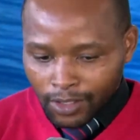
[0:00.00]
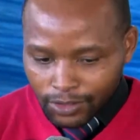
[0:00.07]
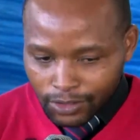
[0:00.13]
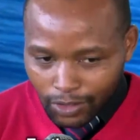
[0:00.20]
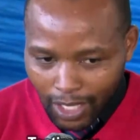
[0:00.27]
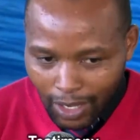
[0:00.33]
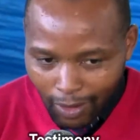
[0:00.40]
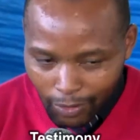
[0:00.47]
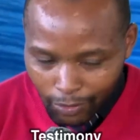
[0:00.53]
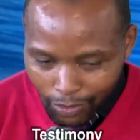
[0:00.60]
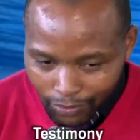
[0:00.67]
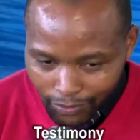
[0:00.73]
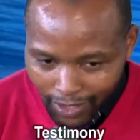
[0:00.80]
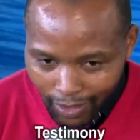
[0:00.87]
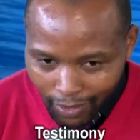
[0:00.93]
So I want
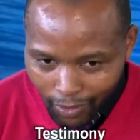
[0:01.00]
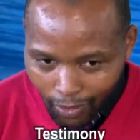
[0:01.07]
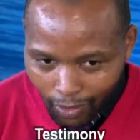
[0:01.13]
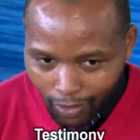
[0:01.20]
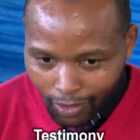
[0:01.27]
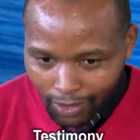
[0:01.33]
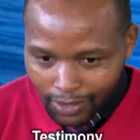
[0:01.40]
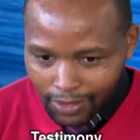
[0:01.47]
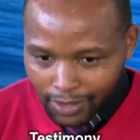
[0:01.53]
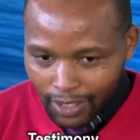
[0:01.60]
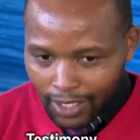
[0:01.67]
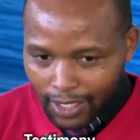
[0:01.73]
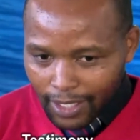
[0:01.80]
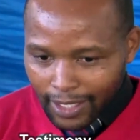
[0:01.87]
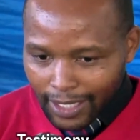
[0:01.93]
to thank God.
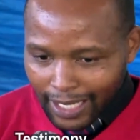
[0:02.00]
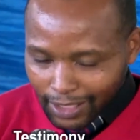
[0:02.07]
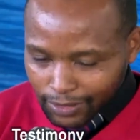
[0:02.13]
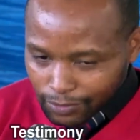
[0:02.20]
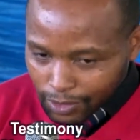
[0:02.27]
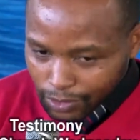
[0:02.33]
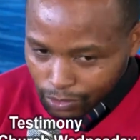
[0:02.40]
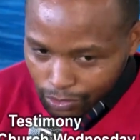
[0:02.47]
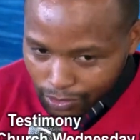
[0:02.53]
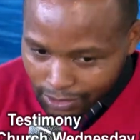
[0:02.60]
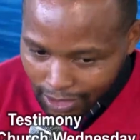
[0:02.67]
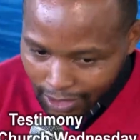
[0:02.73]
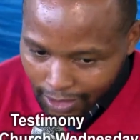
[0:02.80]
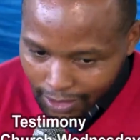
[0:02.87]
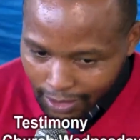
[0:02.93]
Uh, last week,
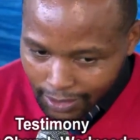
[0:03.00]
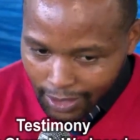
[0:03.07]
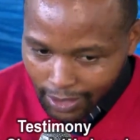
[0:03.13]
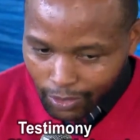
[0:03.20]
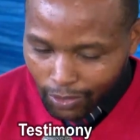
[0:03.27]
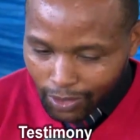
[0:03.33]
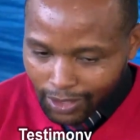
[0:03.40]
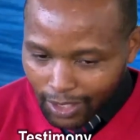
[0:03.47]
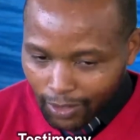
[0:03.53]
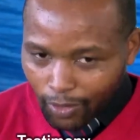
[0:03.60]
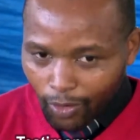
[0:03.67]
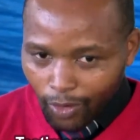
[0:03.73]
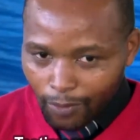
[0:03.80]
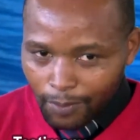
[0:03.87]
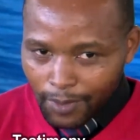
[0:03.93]
Tuesday, the doctor
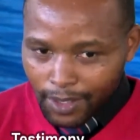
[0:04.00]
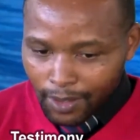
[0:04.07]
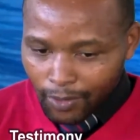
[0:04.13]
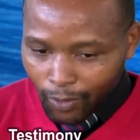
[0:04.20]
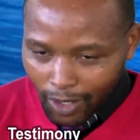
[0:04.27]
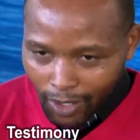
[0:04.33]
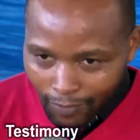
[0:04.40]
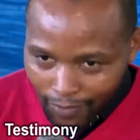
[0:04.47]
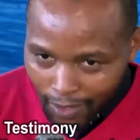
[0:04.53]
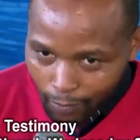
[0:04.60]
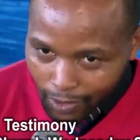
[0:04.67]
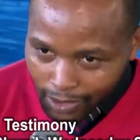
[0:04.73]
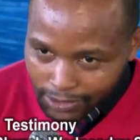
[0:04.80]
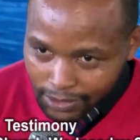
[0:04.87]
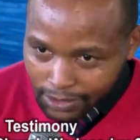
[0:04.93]
called me. One of
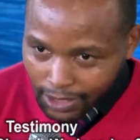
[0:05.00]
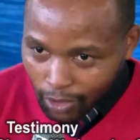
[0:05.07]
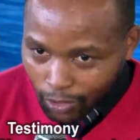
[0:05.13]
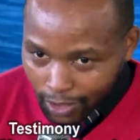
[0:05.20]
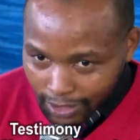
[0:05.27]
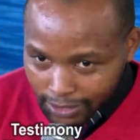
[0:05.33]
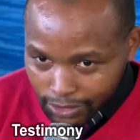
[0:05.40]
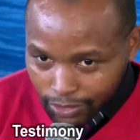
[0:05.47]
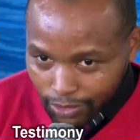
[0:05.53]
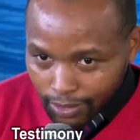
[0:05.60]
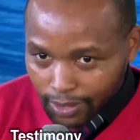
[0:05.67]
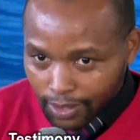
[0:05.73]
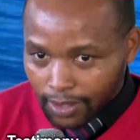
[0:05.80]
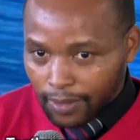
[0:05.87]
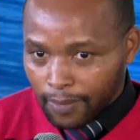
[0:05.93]
them was
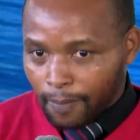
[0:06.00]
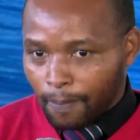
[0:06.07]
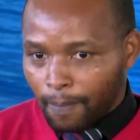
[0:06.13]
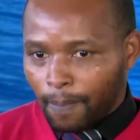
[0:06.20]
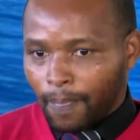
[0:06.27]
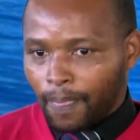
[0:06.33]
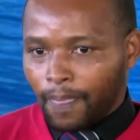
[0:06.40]
cholesterol ke